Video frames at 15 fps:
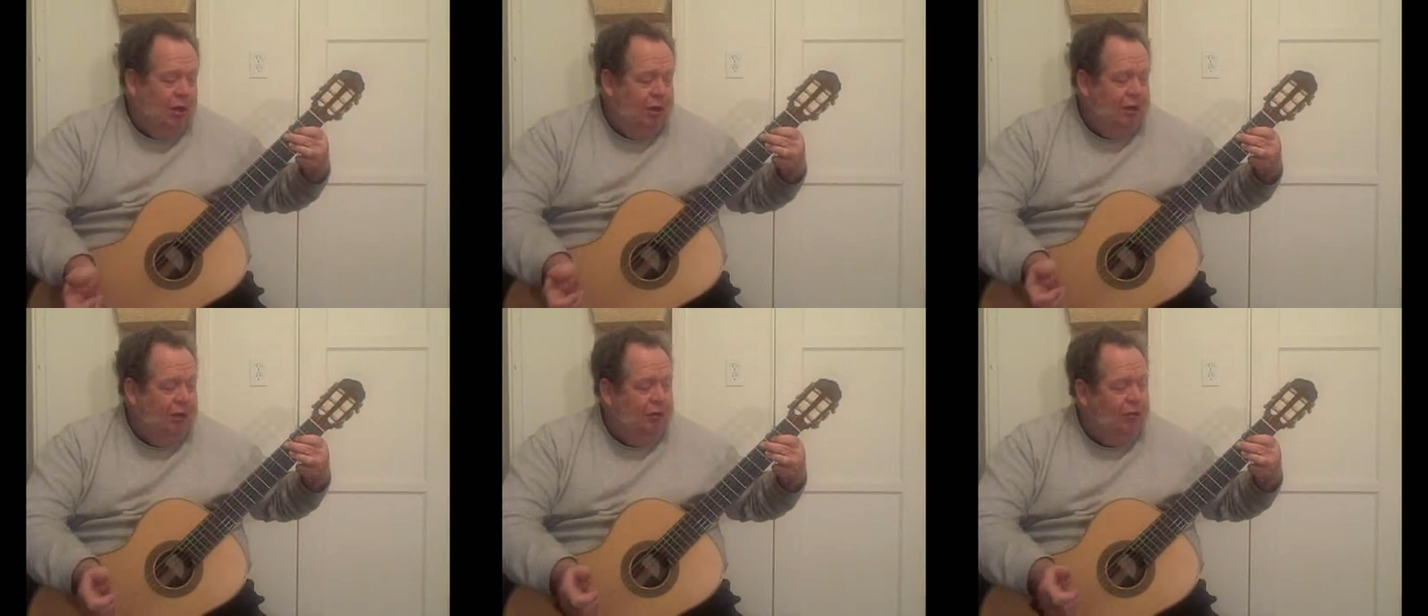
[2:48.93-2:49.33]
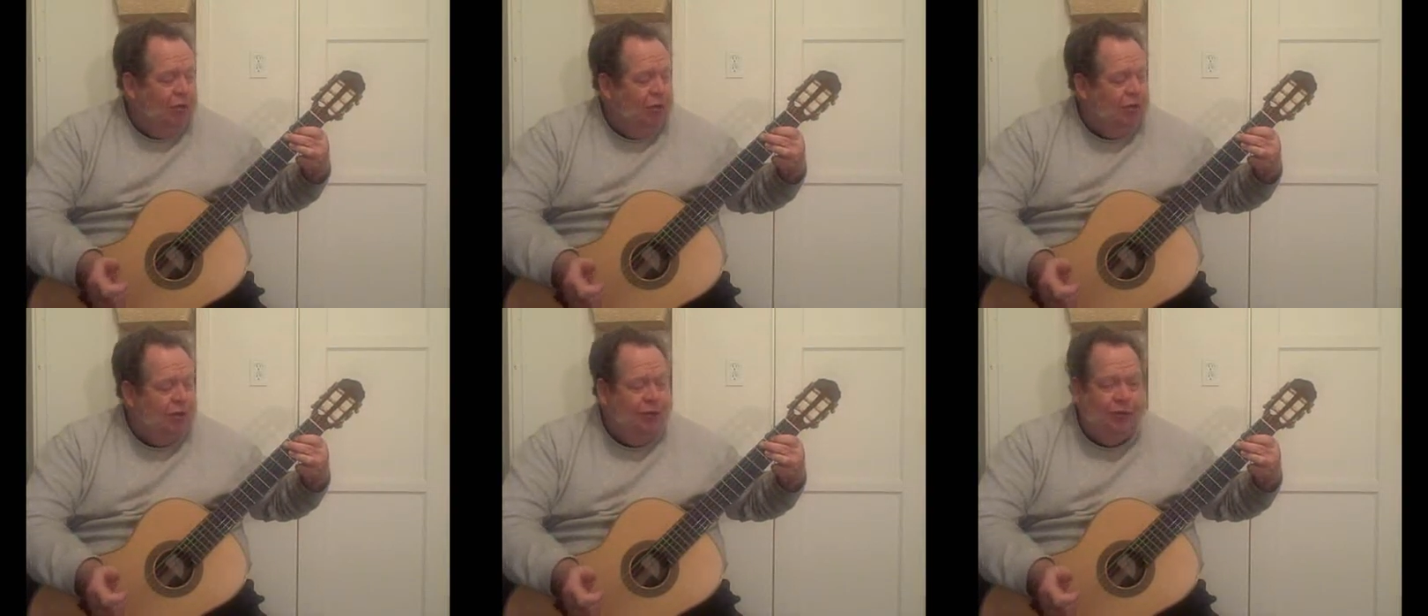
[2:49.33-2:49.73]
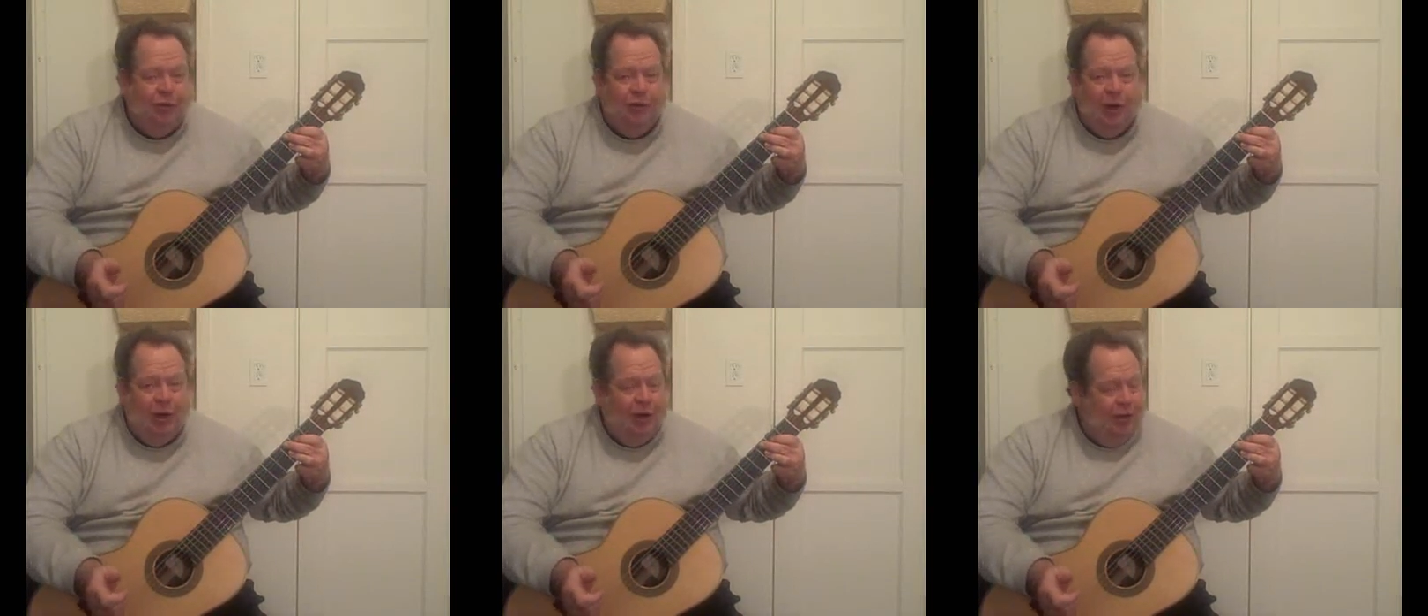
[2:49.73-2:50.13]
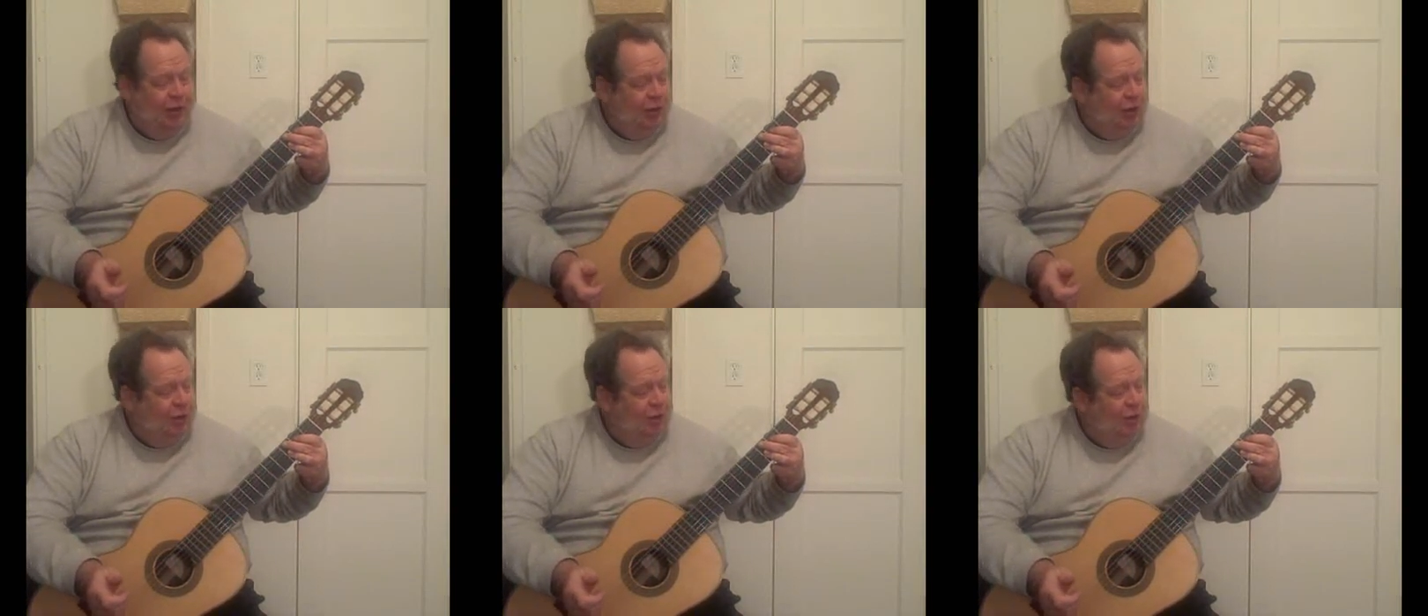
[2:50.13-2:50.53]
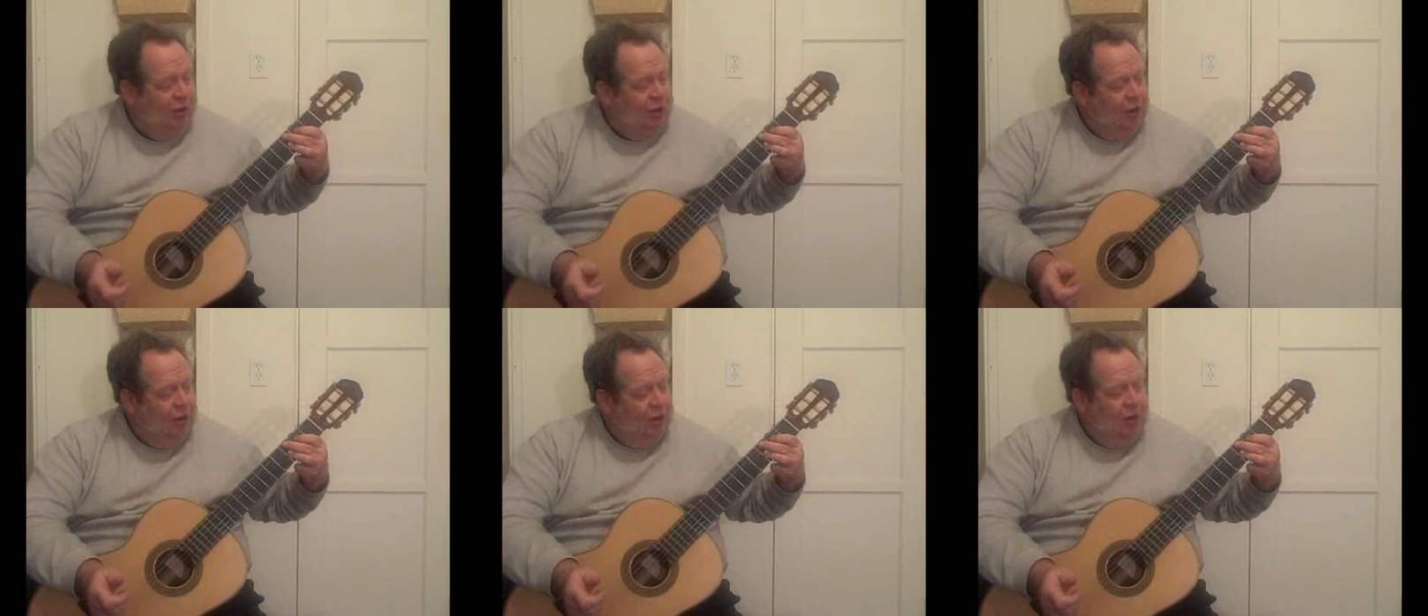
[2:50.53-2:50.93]
And then of course if you've got your
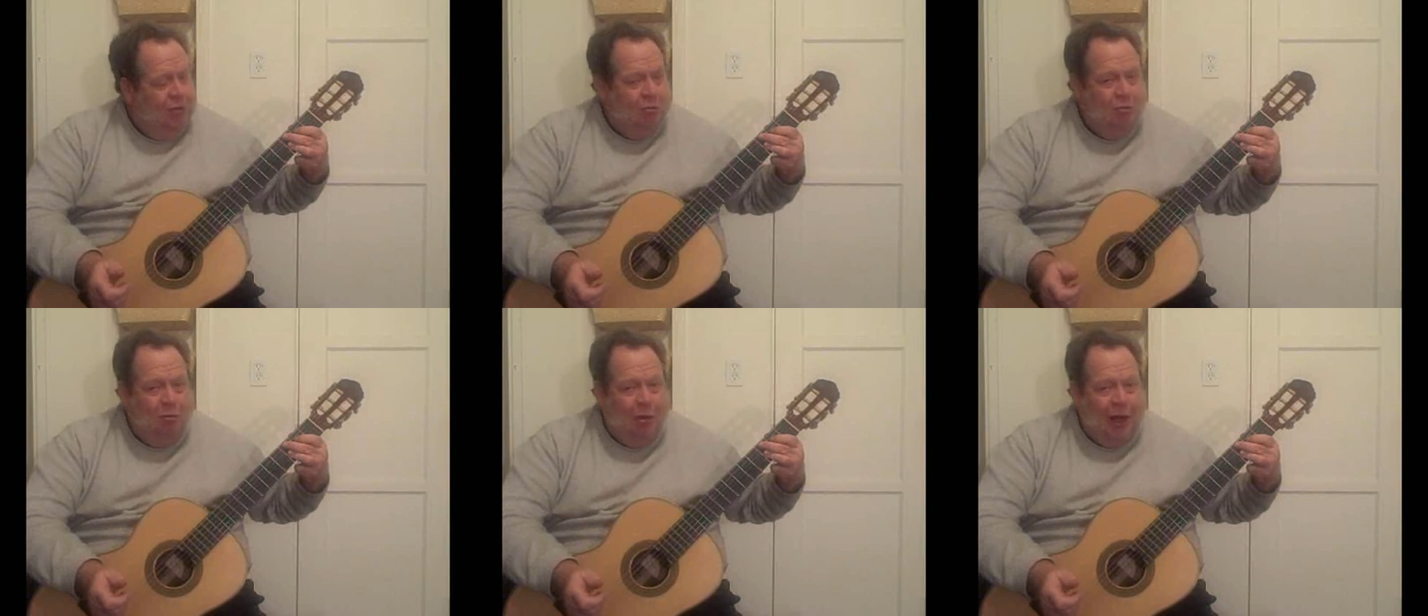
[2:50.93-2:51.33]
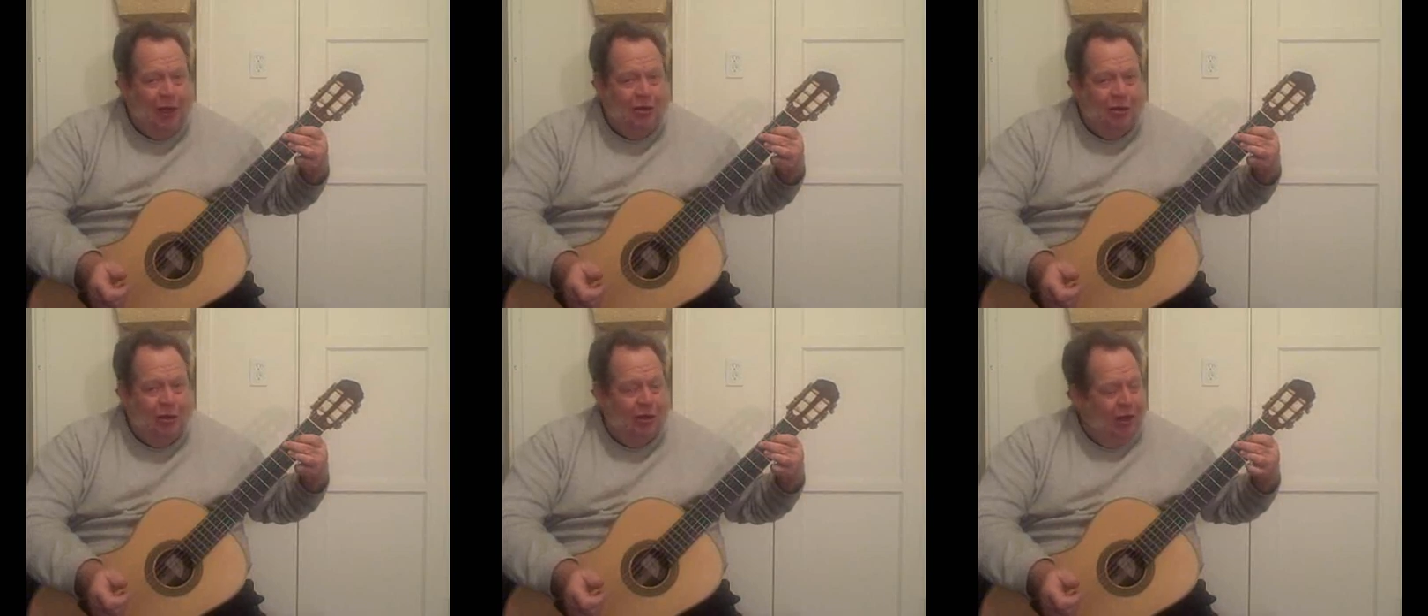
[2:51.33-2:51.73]
major